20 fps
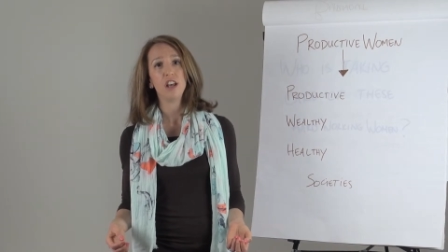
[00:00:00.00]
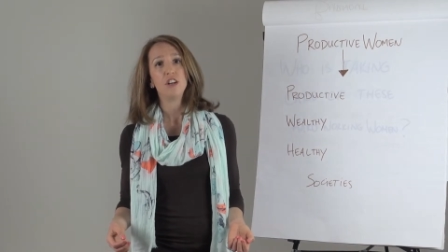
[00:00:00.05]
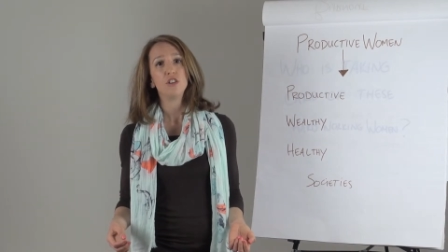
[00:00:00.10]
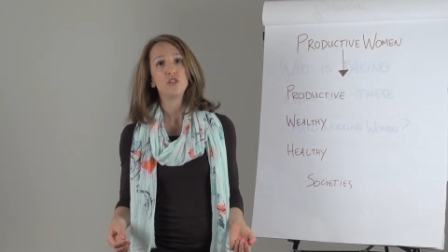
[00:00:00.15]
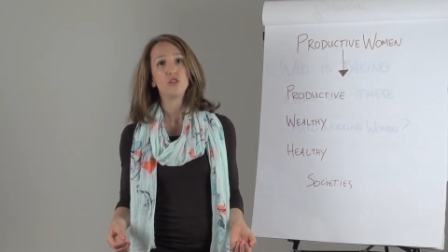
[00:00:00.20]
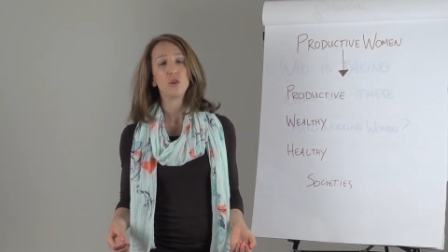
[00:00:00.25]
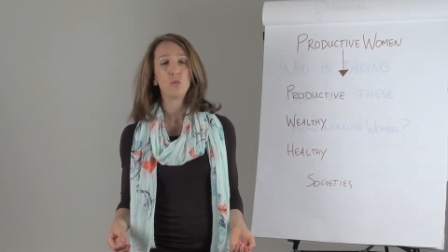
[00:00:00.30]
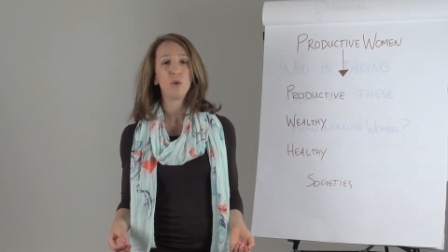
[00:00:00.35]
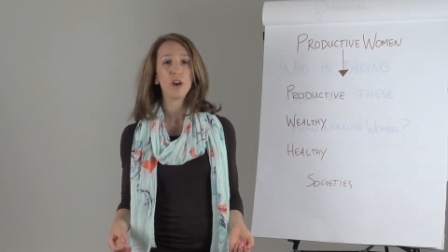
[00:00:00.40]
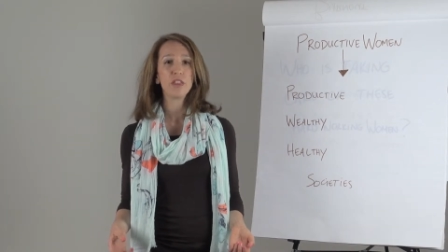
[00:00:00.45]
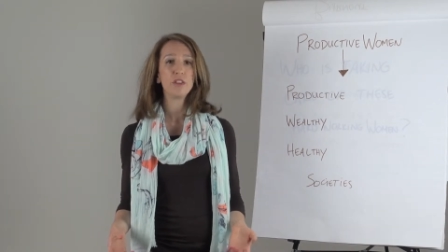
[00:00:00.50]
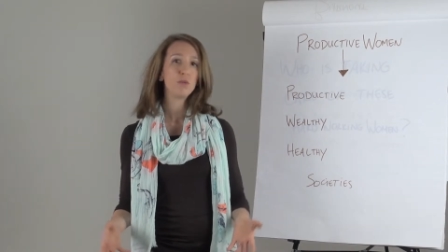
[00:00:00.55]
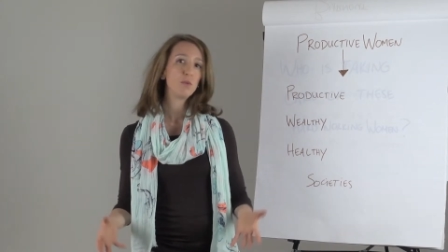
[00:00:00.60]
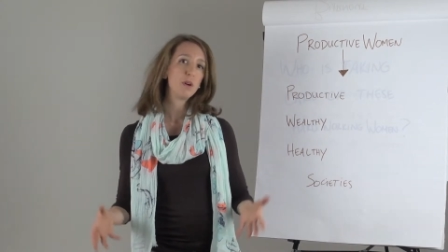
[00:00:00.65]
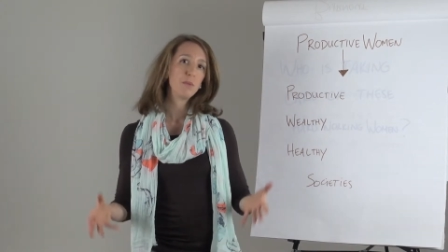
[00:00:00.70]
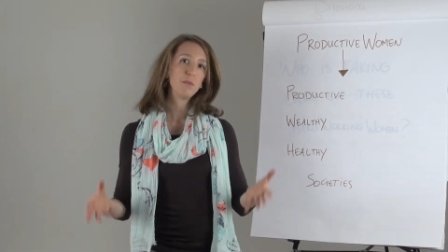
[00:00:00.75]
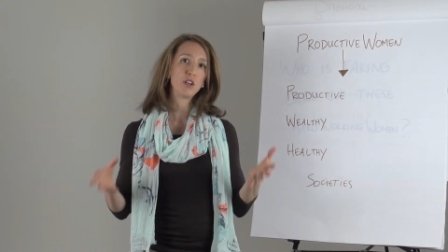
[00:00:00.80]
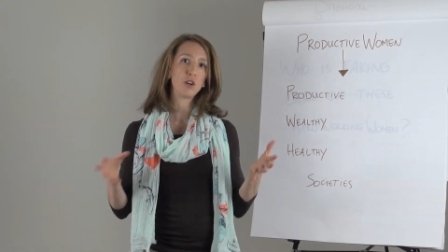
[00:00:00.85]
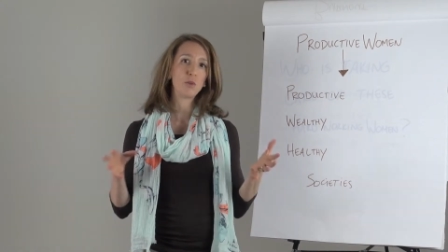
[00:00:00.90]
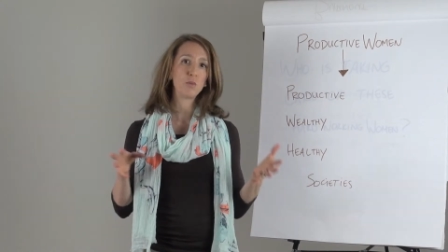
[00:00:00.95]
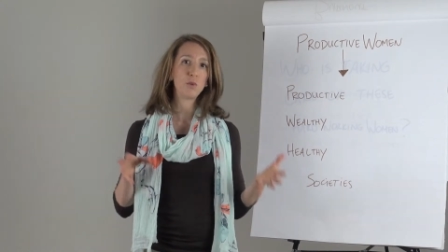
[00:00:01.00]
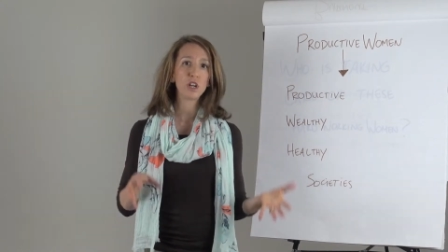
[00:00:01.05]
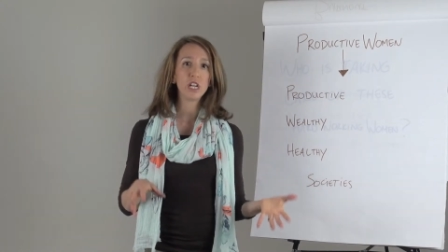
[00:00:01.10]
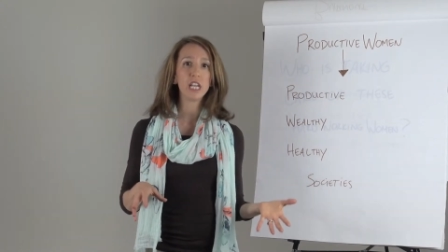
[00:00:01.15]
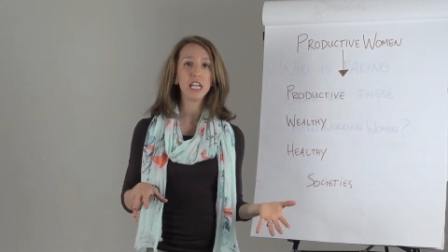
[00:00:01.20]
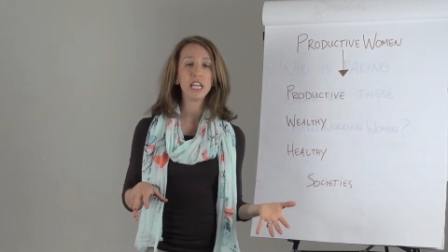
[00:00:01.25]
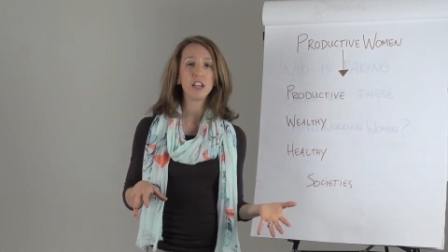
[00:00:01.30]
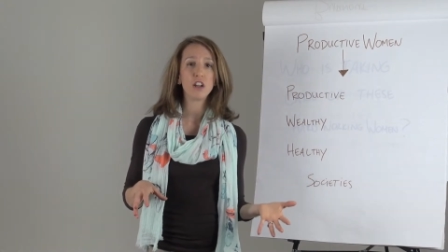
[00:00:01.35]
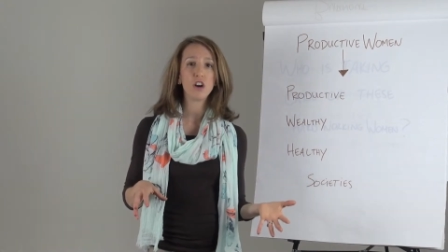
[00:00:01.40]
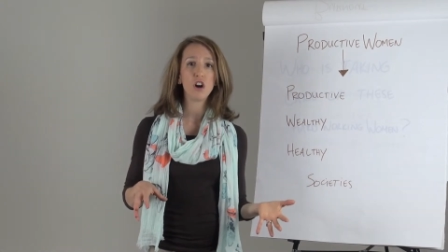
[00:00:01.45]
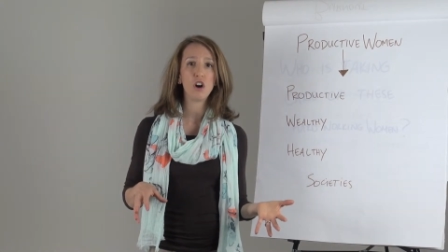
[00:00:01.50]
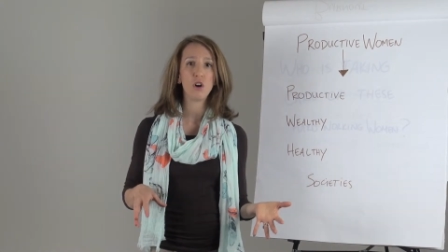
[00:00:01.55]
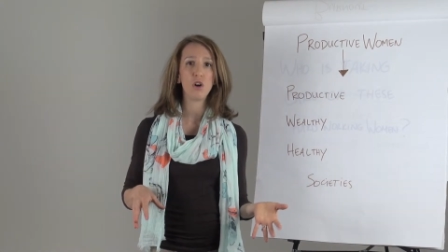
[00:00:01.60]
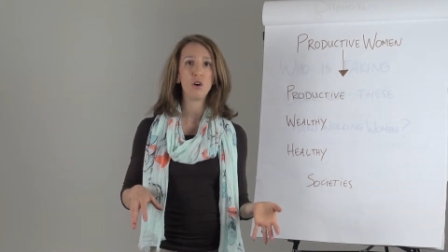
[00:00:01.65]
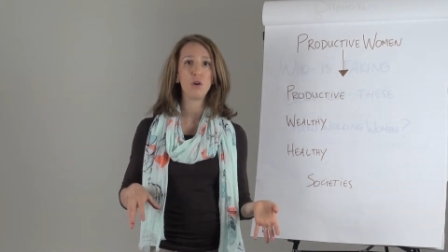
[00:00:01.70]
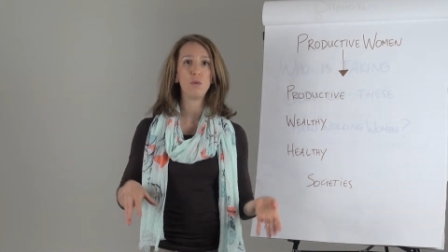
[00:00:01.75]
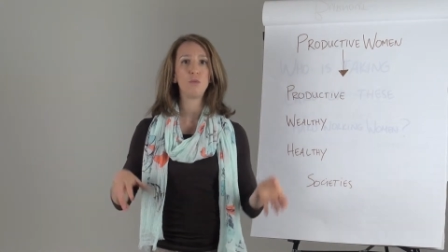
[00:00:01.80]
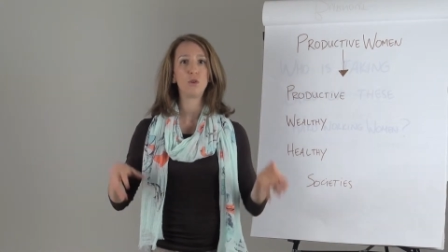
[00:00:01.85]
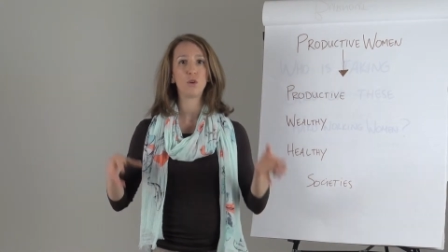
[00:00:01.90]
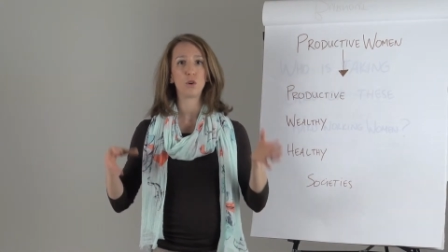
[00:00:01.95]
so whether women are working at
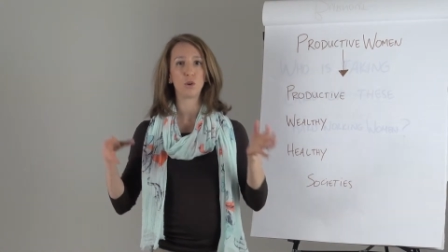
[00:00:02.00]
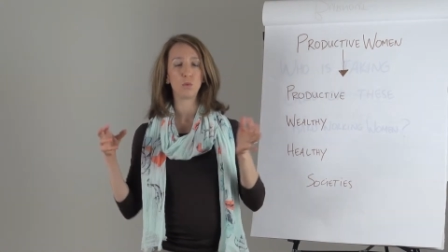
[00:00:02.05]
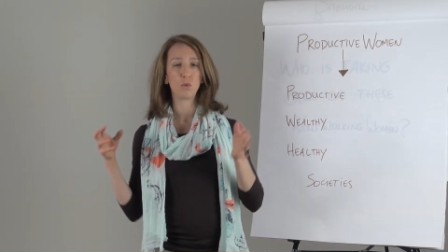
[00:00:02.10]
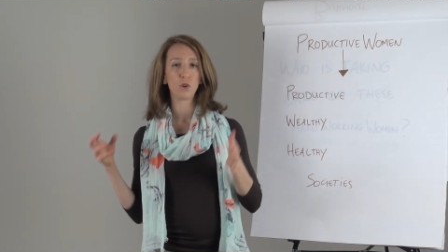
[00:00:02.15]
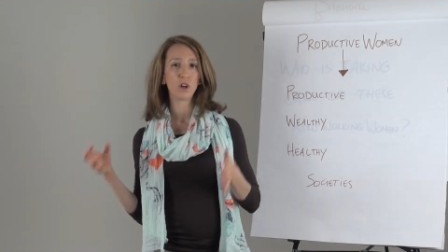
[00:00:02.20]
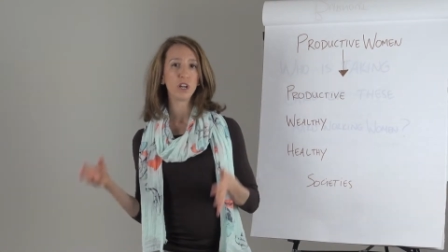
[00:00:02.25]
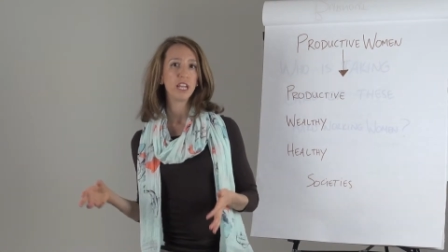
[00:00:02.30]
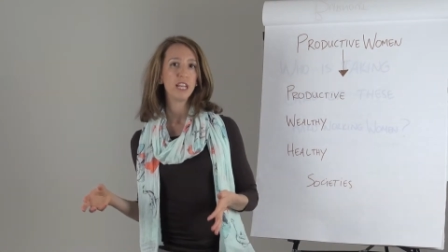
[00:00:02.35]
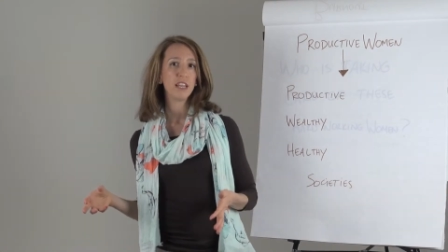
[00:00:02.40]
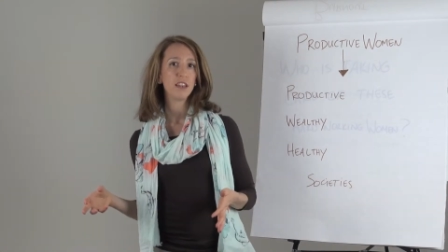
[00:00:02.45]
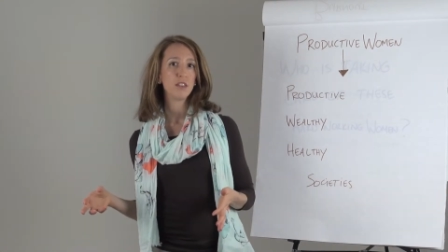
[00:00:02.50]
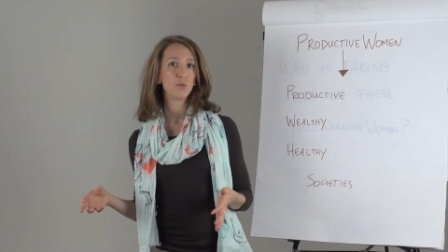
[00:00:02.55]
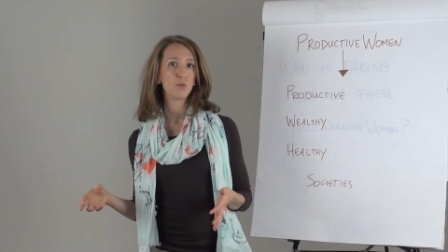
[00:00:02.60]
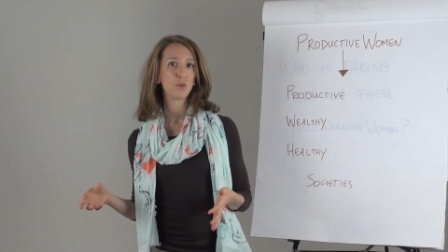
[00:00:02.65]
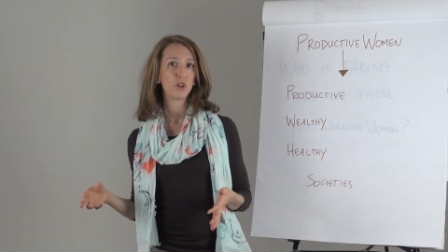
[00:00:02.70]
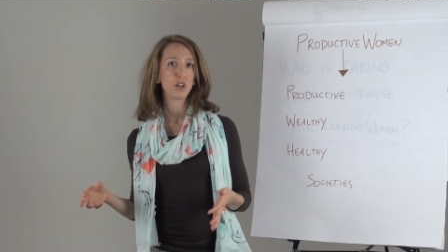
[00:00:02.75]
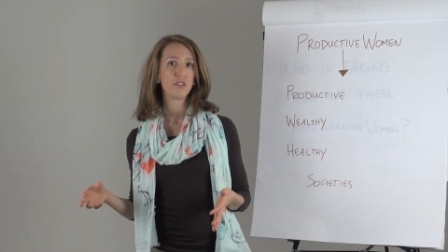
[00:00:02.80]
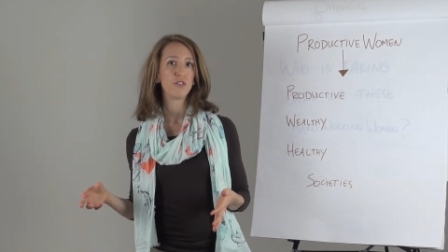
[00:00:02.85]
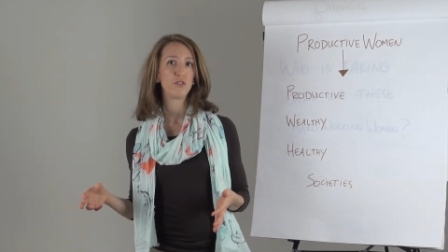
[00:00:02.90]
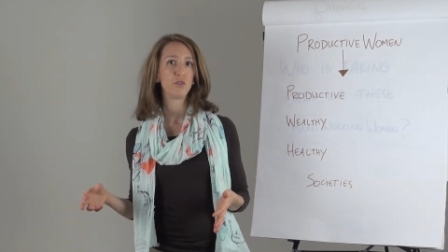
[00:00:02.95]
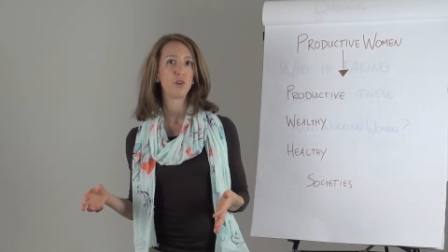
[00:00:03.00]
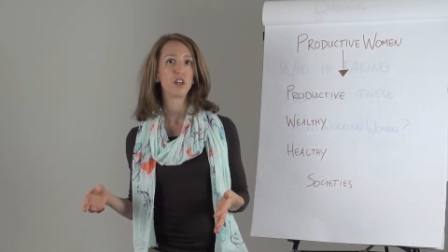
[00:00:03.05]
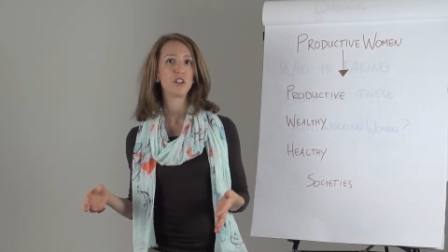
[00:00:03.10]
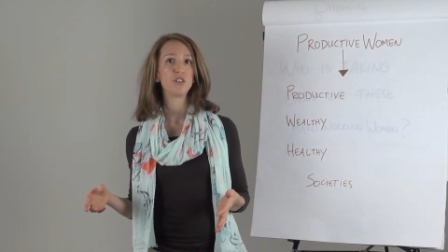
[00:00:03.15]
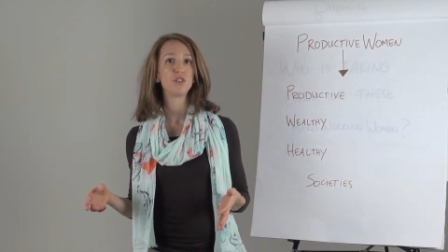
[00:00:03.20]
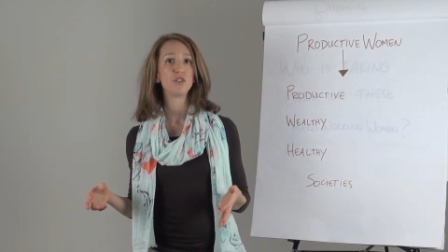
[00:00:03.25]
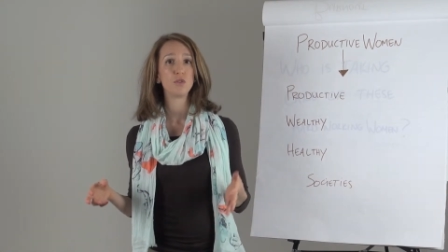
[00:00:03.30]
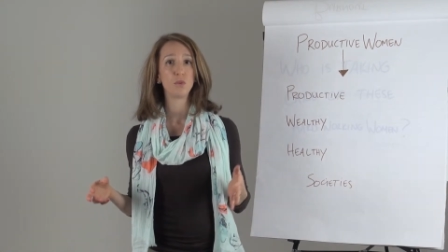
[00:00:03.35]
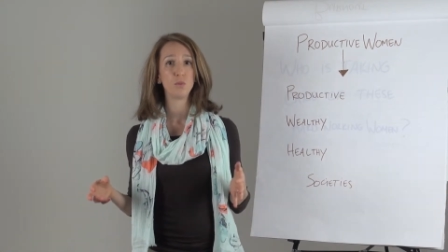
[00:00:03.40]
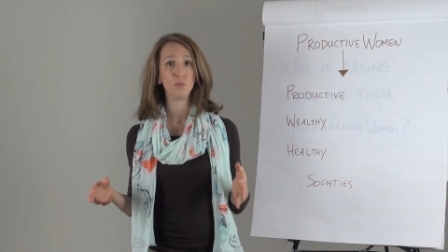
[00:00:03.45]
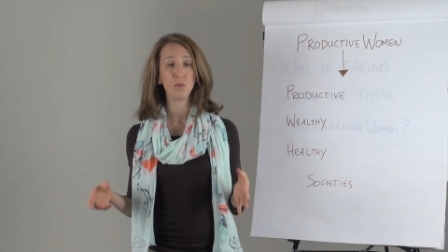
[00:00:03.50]
home or working in the workforce,